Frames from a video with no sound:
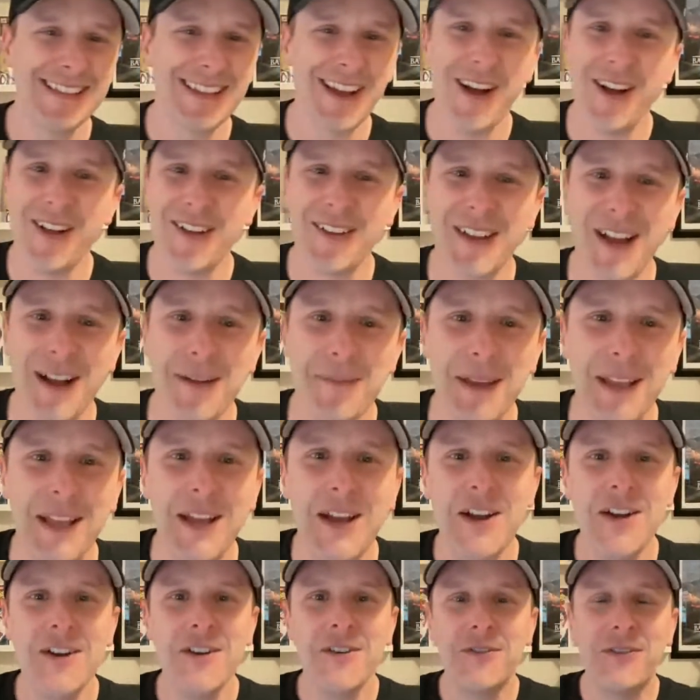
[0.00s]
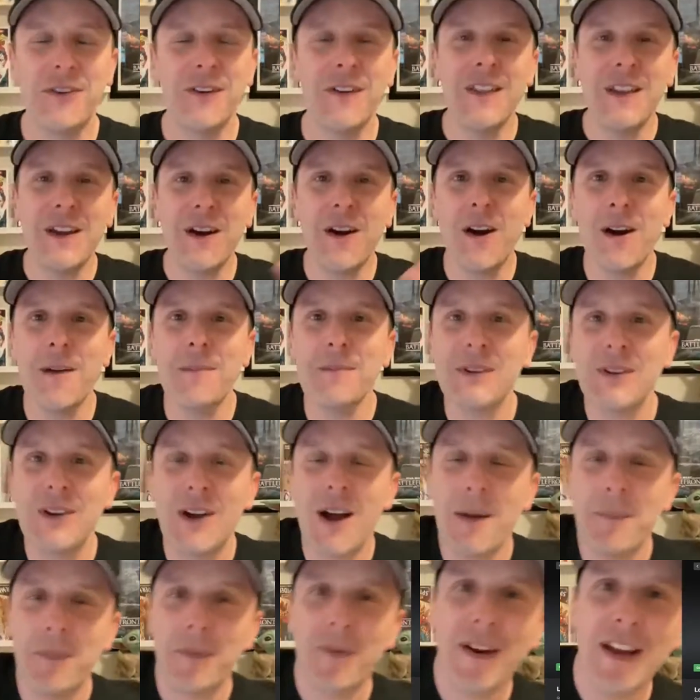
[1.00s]
it's all coming fully armed and
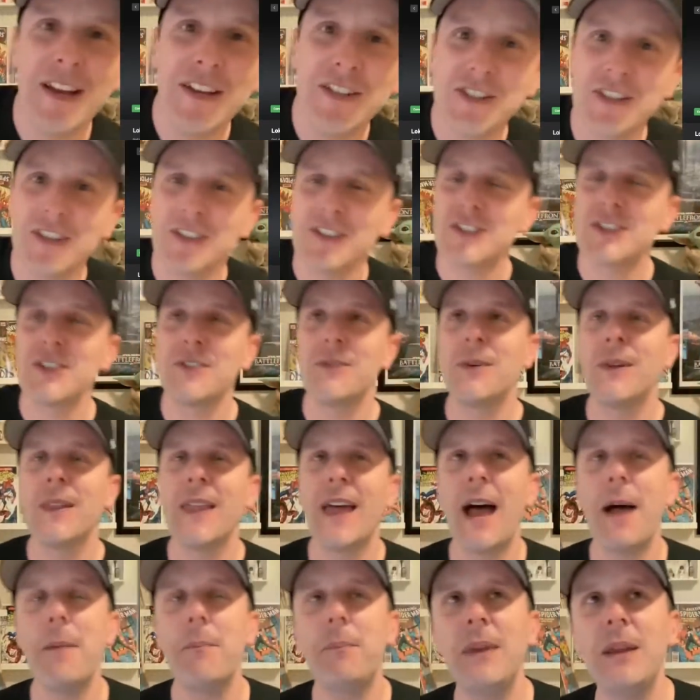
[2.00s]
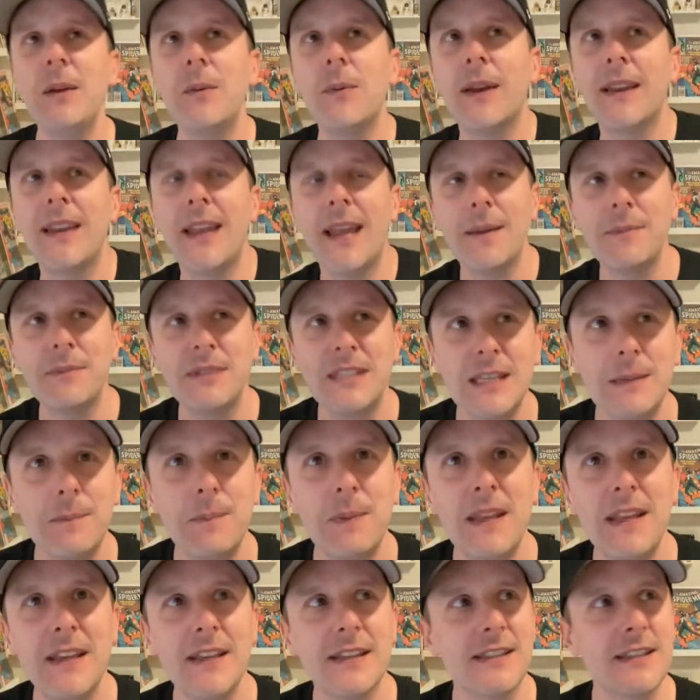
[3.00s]
operational. So will that be when
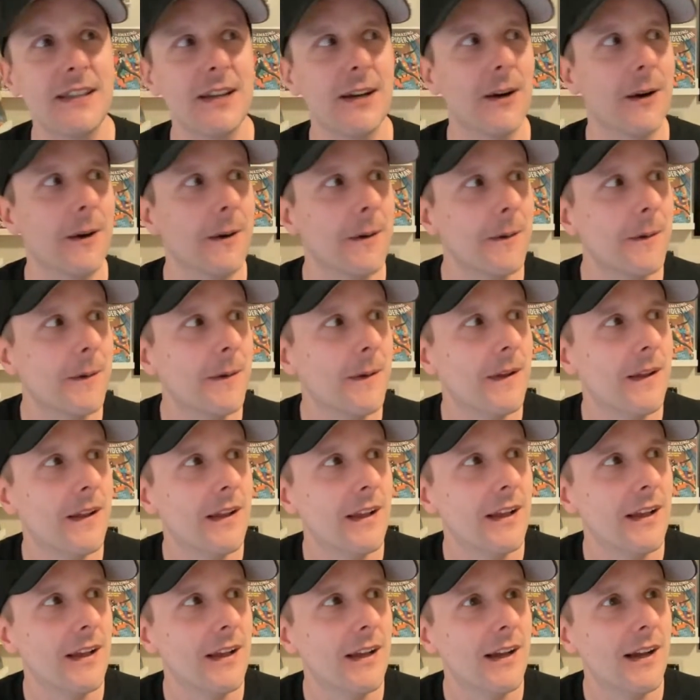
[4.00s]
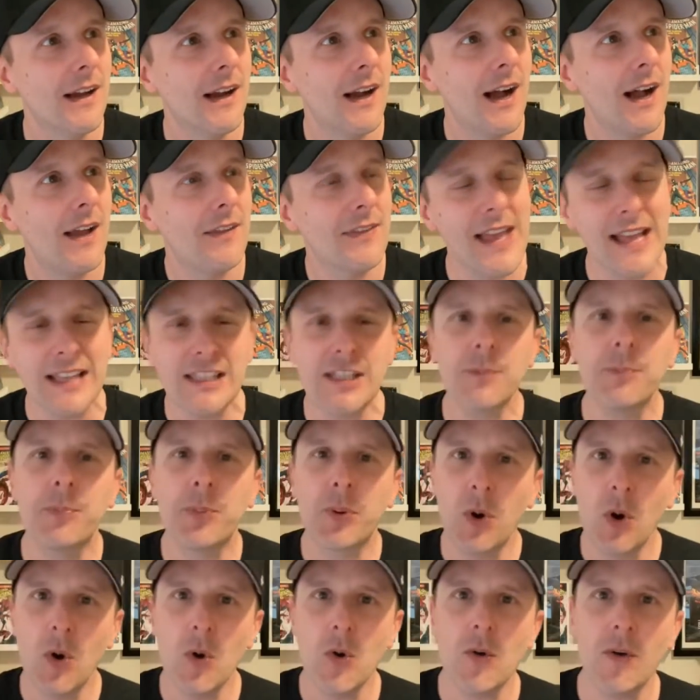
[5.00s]
MCP is here? Uh, that's a
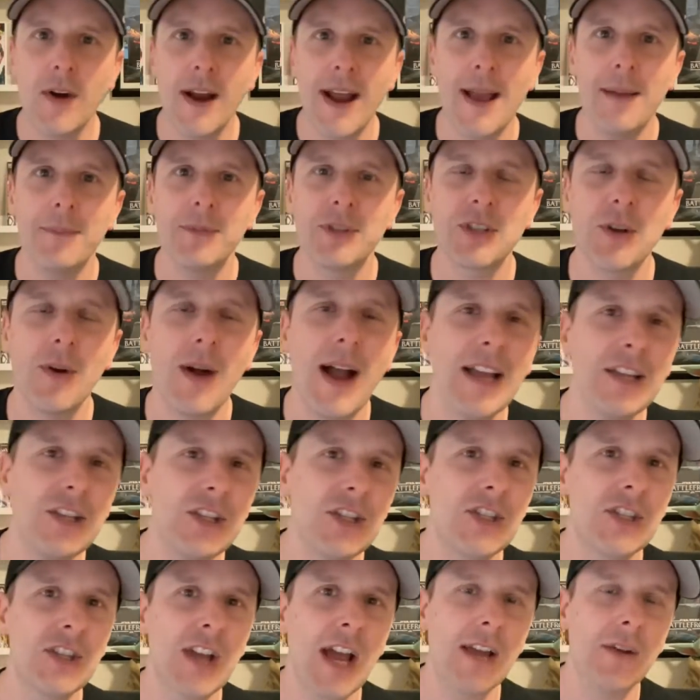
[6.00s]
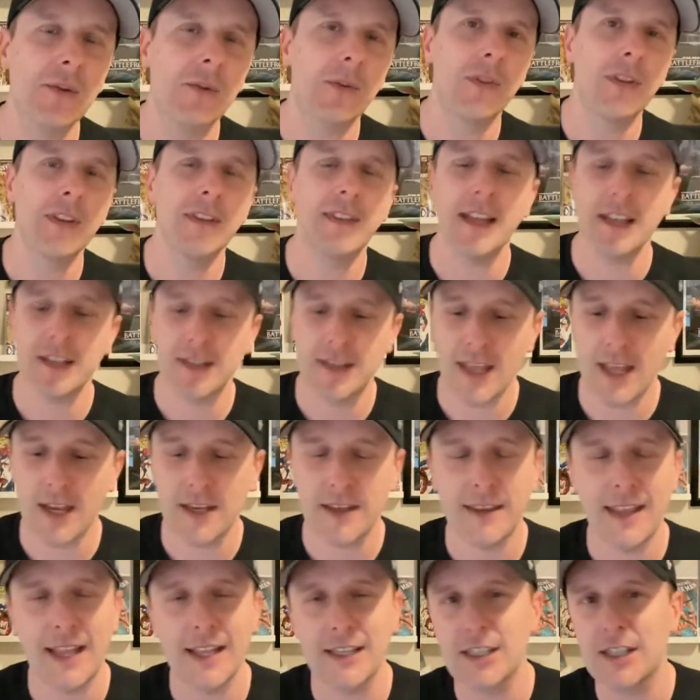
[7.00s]
program. So I just I don't think that
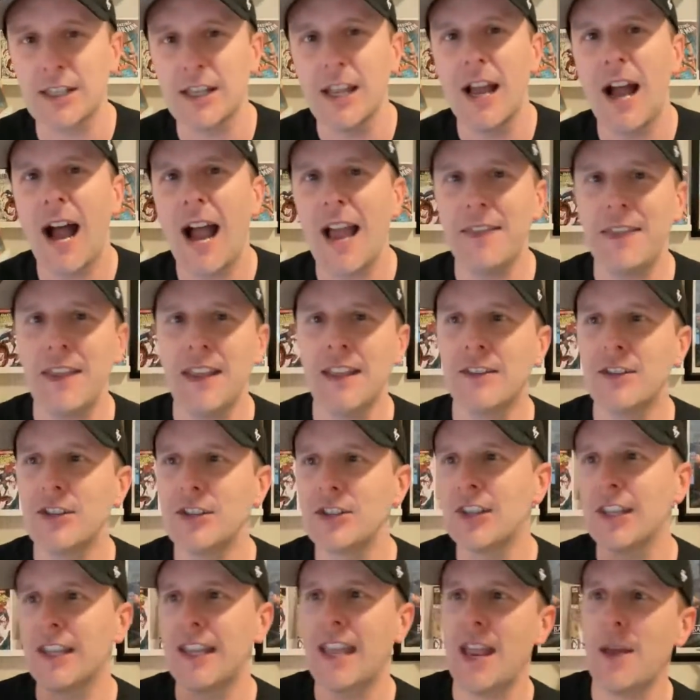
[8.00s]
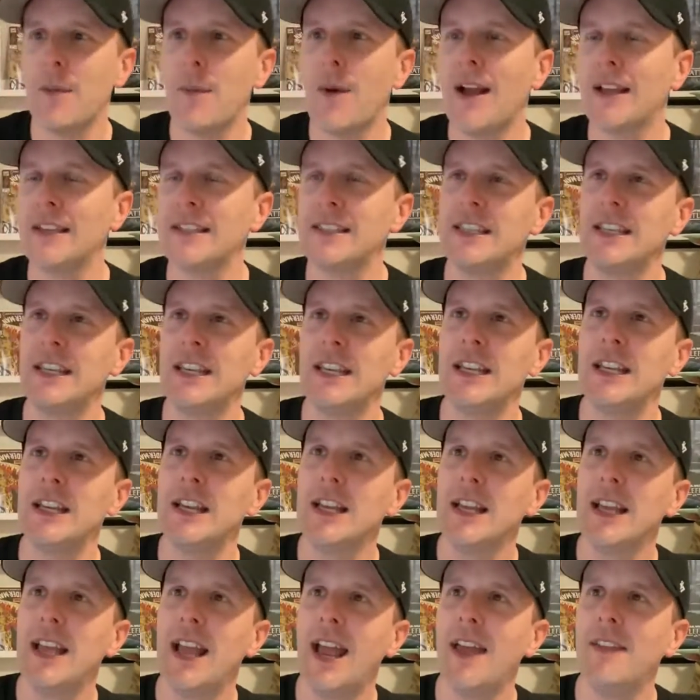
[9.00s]
that that's I think just the KYC
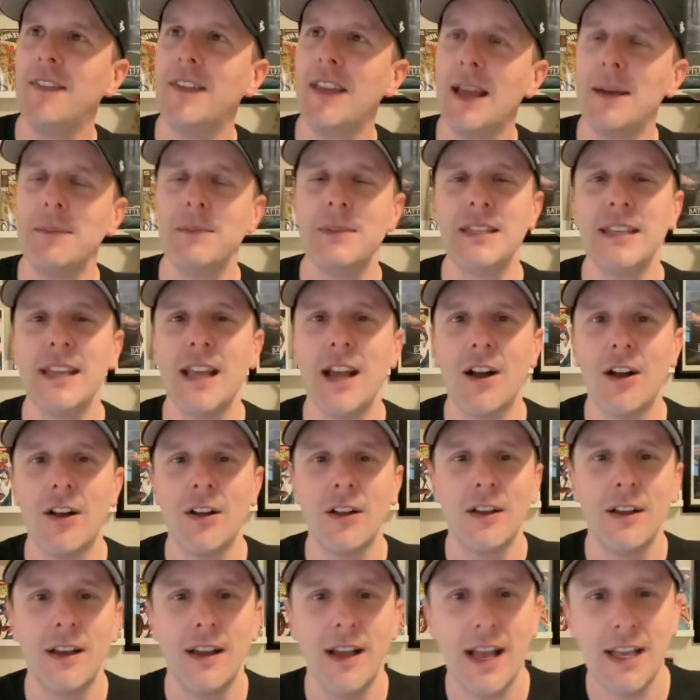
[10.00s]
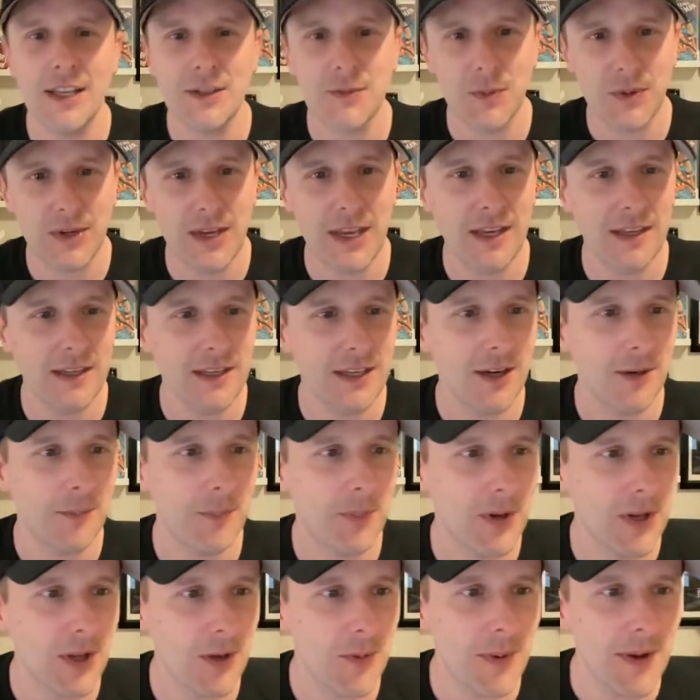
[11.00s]
and the MTL as we're getting here
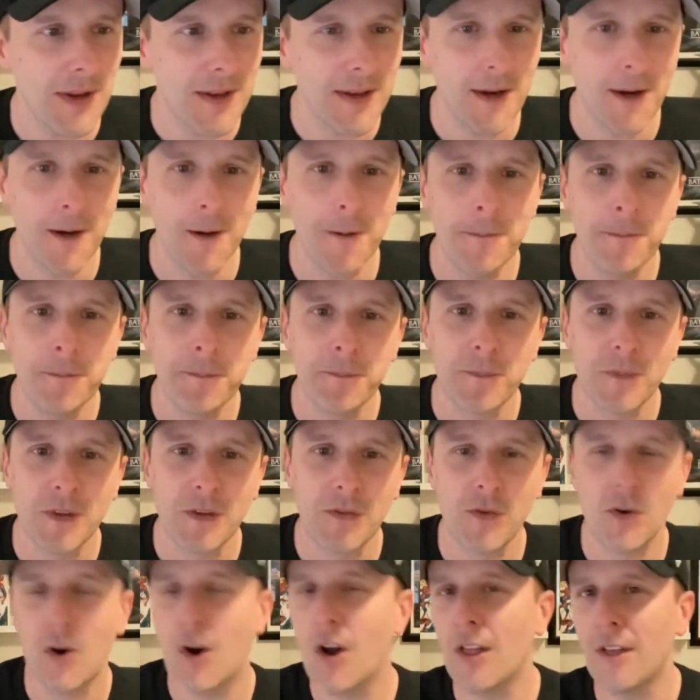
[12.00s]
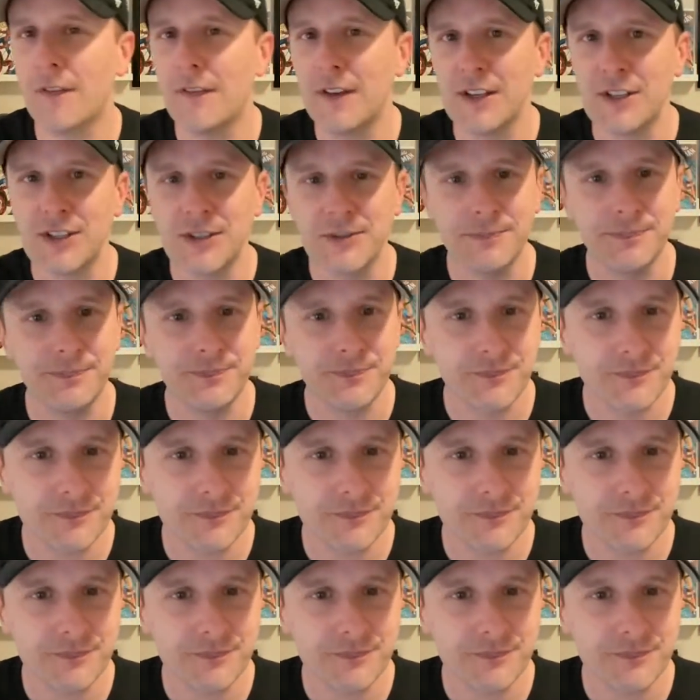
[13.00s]
pretty quick here for all of us.